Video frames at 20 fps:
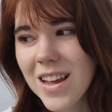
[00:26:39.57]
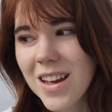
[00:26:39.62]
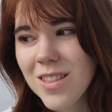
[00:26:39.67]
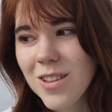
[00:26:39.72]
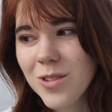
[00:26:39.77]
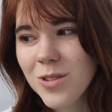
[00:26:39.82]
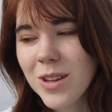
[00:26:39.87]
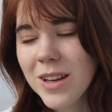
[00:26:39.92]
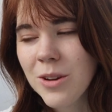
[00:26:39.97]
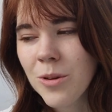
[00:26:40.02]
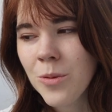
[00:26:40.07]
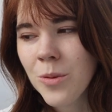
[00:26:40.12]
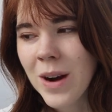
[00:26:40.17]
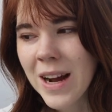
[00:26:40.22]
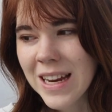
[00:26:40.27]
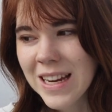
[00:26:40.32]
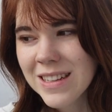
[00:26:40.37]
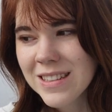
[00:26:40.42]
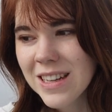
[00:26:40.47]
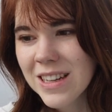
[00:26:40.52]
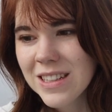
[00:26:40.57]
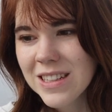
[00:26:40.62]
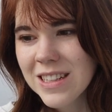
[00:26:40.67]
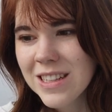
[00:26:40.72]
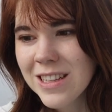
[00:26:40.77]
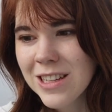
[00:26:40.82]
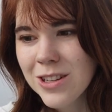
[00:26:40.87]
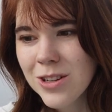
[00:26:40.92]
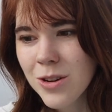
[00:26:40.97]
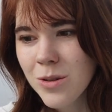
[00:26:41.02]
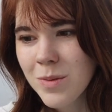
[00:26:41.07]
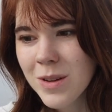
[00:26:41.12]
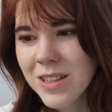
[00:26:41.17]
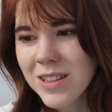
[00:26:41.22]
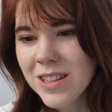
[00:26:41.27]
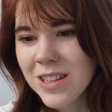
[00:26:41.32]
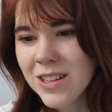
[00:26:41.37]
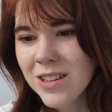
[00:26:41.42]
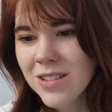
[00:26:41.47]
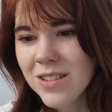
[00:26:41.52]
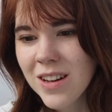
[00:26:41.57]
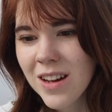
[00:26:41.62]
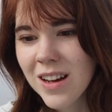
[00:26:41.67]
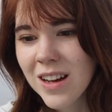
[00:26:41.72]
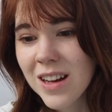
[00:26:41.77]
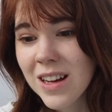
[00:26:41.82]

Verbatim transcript: And there's like a writing section in the TOPIK 2.